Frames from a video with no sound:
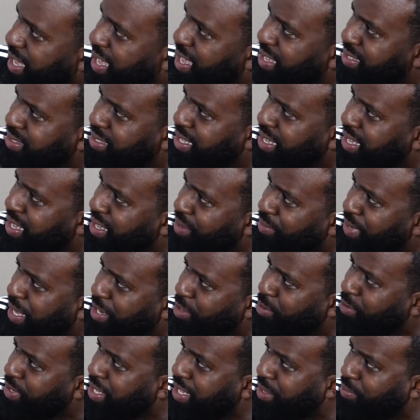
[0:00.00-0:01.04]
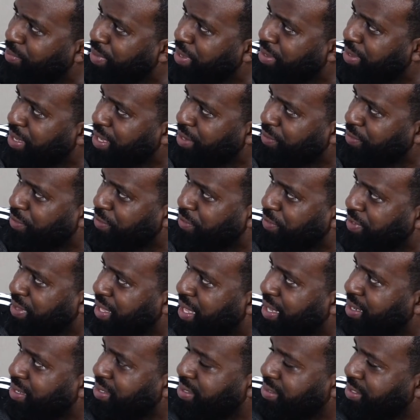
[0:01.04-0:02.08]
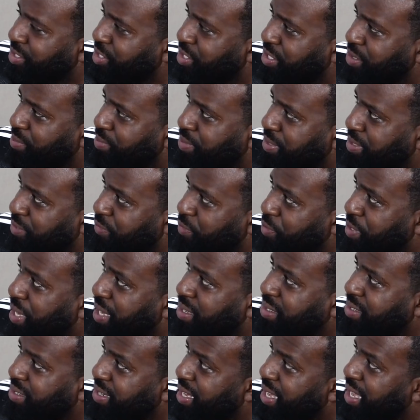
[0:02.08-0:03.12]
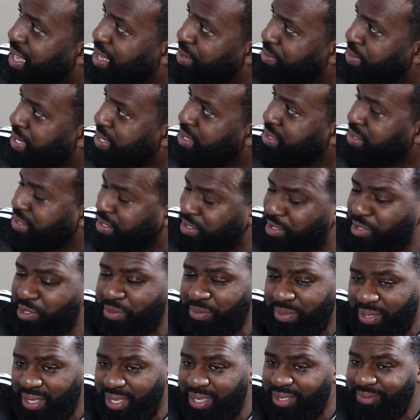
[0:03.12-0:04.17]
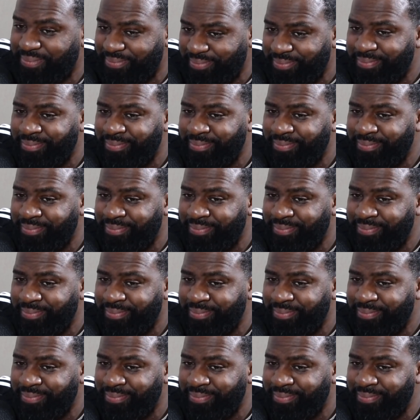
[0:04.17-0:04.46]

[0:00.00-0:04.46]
goddamn, I don't get male envy for a lot of shit. But if you got good abs, I could look at you and be like,